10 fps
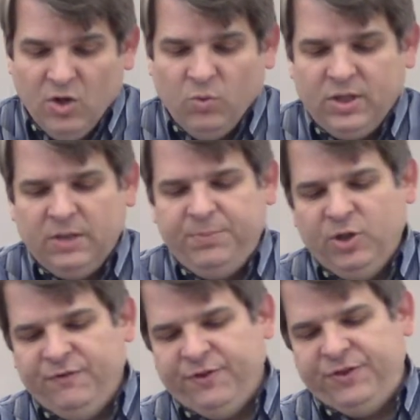One of the
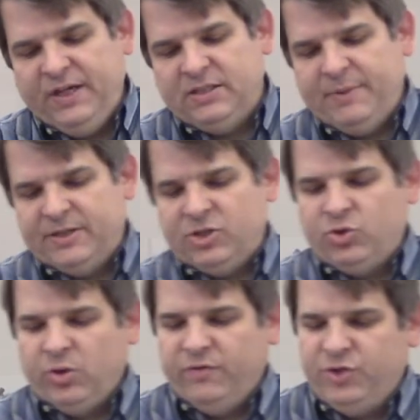beautiful things about the
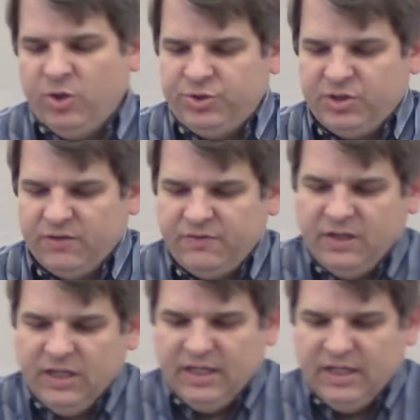story of Joseph